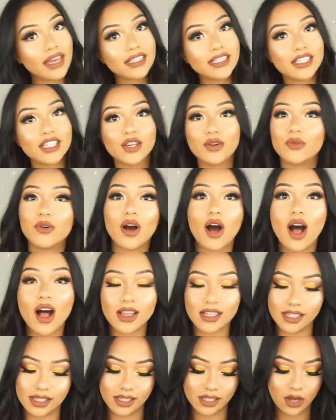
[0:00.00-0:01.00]
And you will
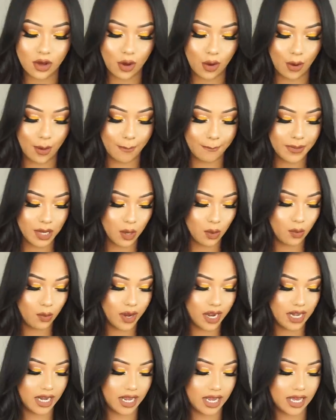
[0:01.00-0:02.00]
also be
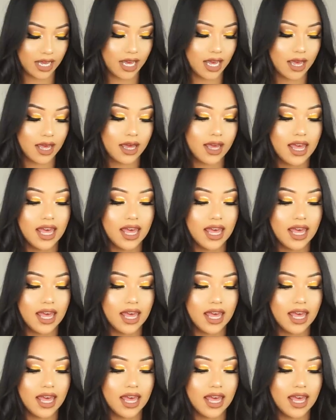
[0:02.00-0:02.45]
winning